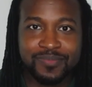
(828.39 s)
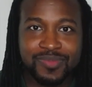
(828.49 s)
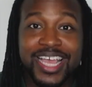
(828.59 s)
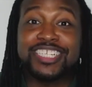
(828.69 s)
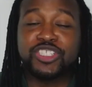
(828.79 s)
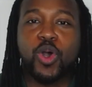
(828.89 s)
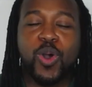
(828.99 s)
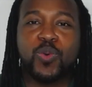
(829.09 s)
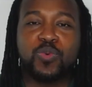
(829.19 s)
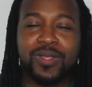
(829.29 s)
That's the
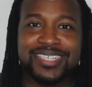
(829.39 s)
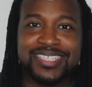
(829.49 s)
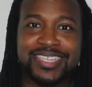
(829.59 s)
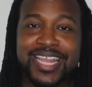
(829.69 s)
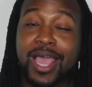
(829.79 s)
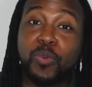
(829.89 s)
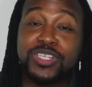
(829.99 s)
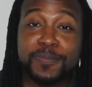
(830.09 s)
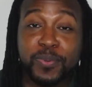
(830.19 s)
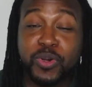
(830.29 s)
whole reason that we
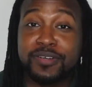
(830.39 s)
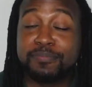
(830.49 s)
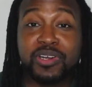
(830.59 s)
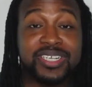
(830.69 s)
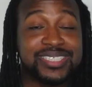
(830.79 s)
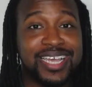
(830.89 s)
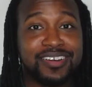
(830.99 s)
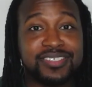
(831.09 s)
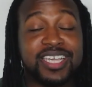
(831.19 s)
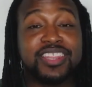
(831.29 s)
supported Bernie
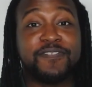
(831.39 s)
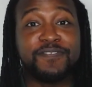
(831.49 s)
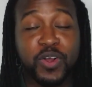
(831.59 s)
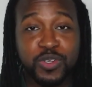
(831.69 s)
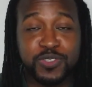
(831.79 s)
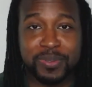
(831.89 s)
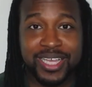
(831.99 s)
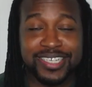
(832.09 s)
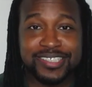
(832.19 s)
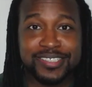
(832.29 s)
Sanders in the first
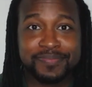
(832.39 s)
place,